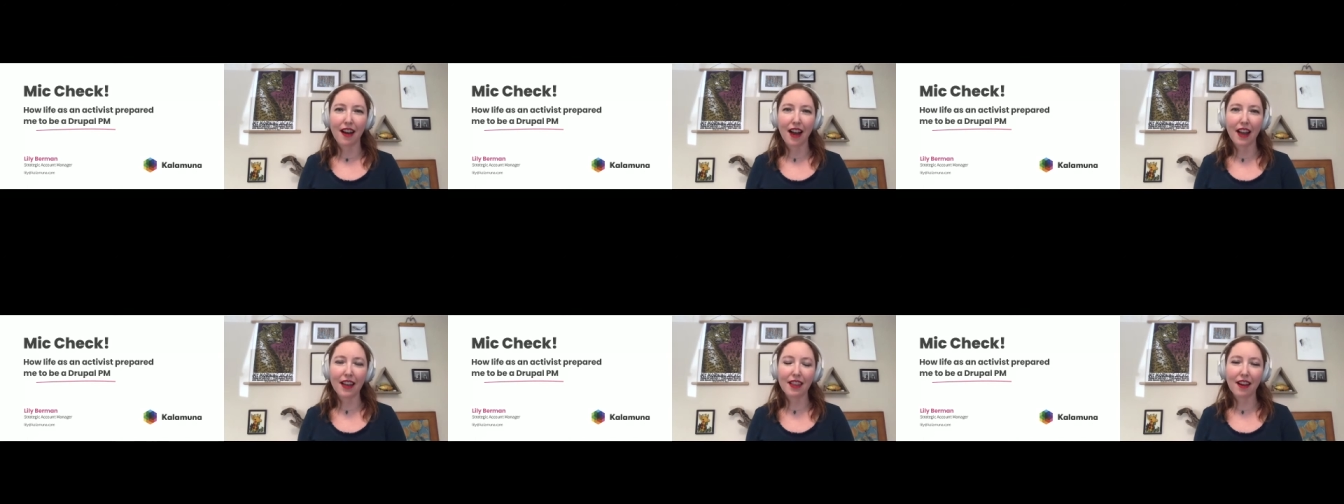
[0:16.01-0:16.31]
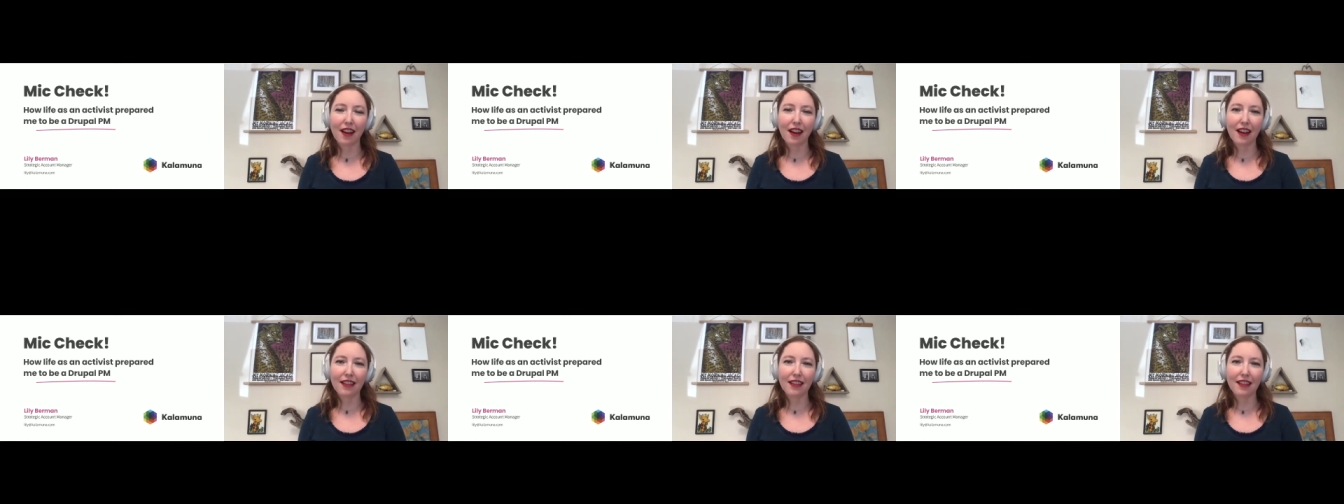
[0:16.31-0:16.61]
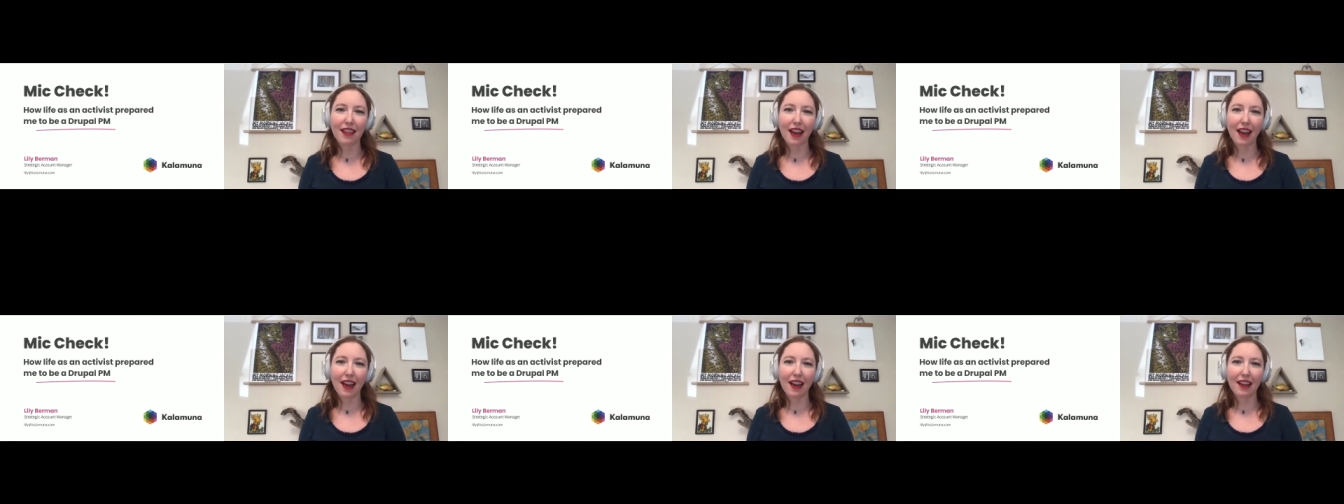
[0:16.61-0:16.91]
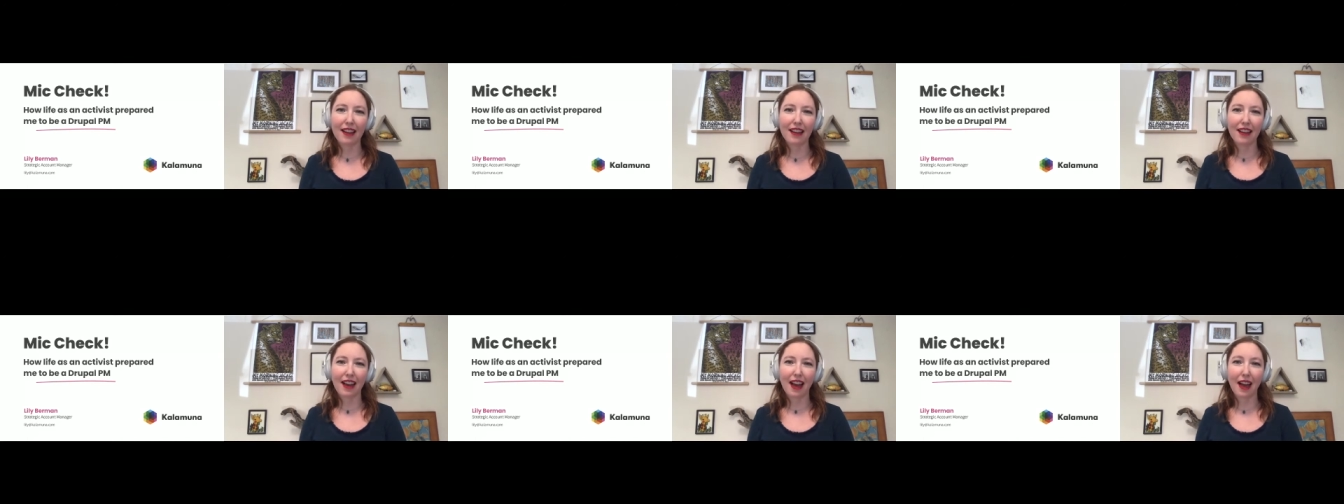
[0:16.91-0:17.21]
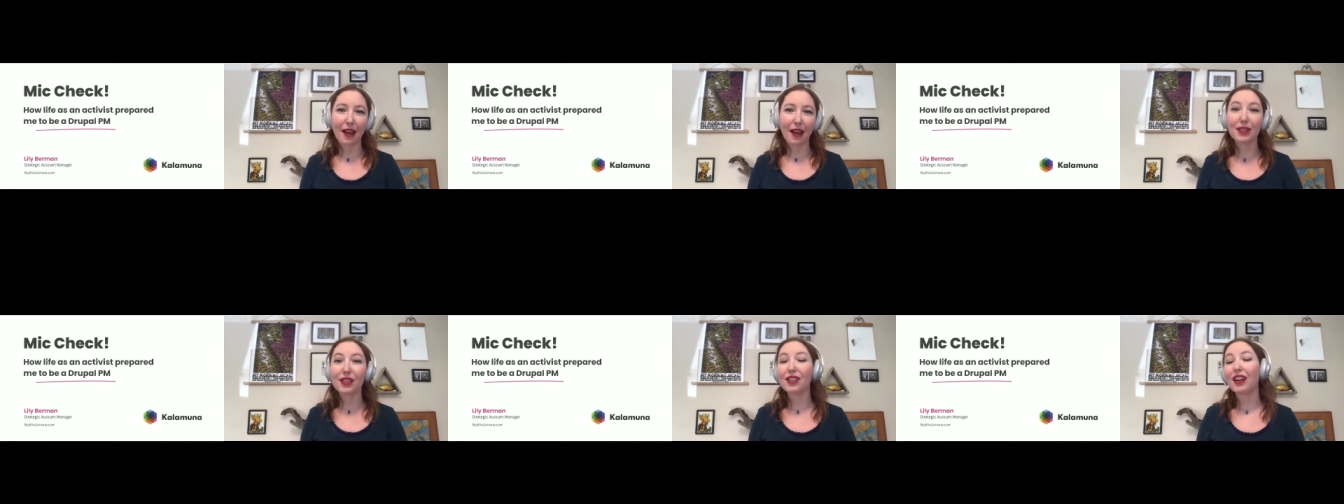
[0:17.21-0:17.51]
I thought that
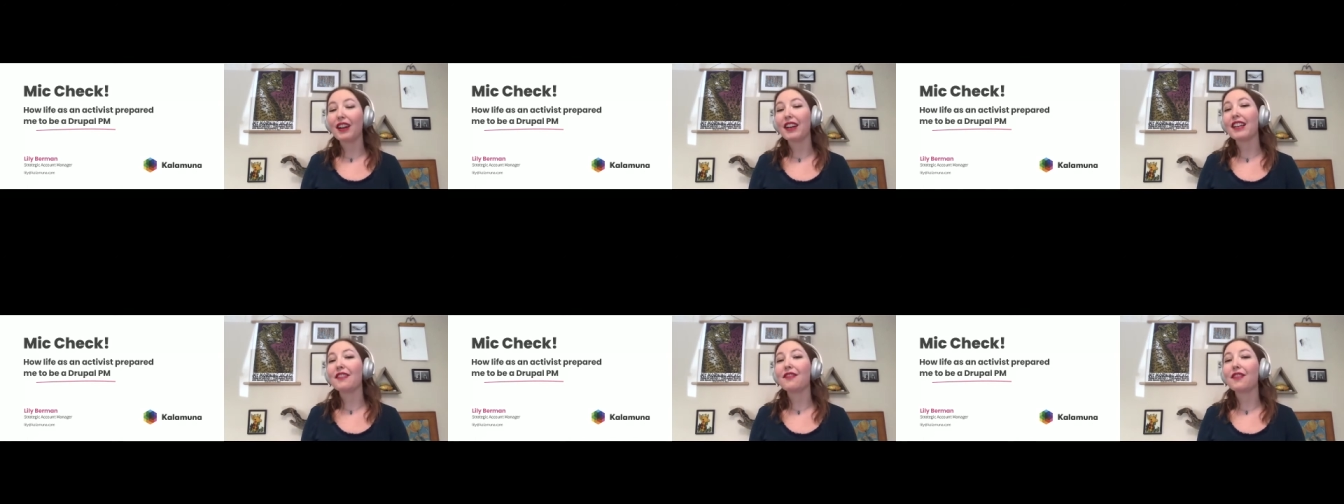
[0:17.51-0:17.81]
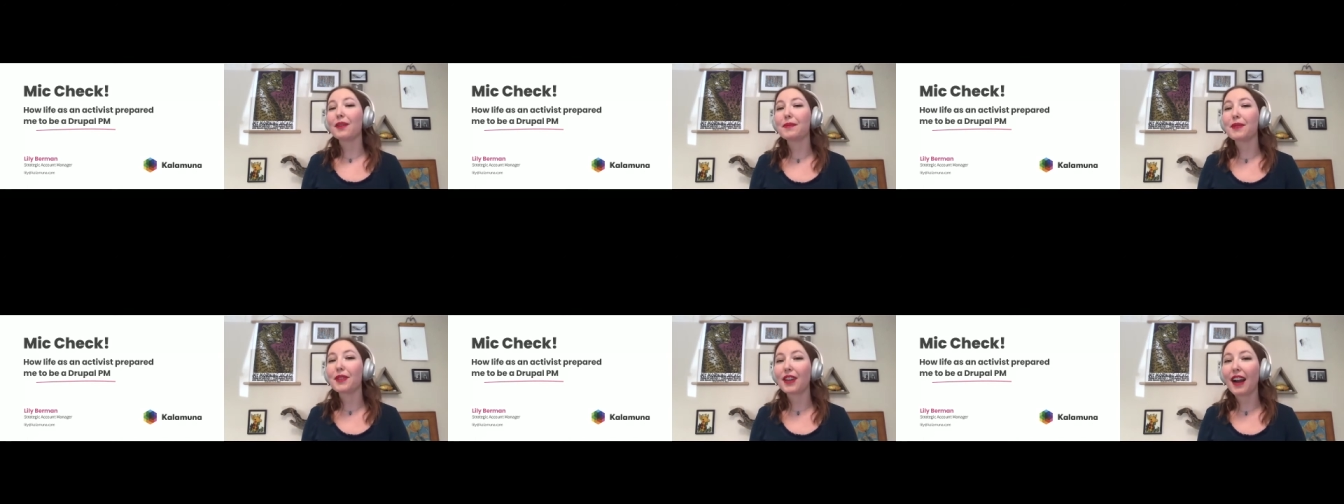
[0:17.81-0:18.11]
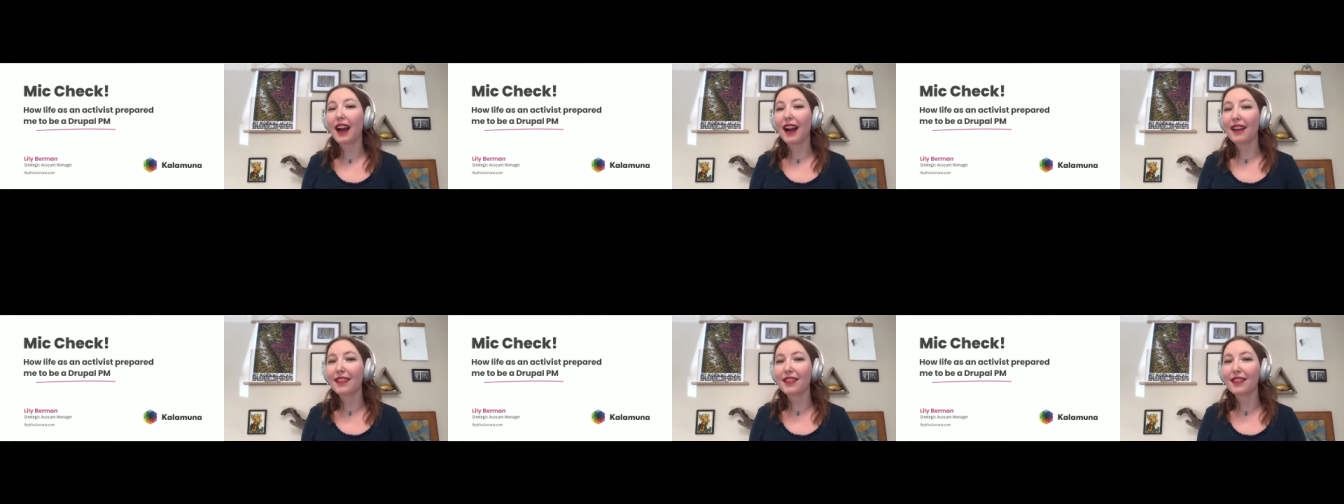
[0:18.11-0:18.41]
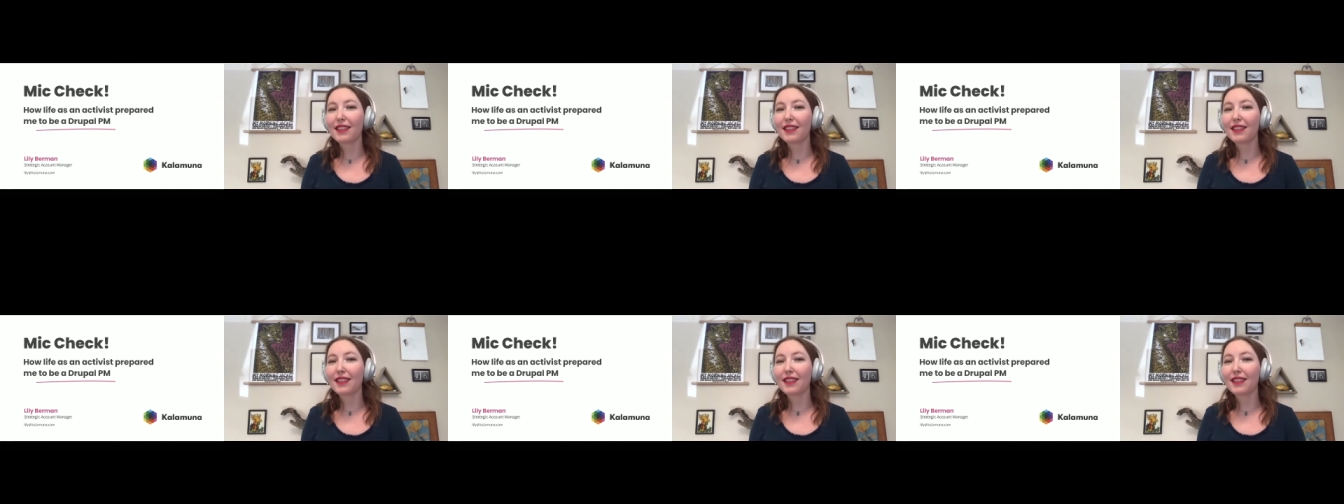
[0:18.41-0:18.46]
I was starting from scratch,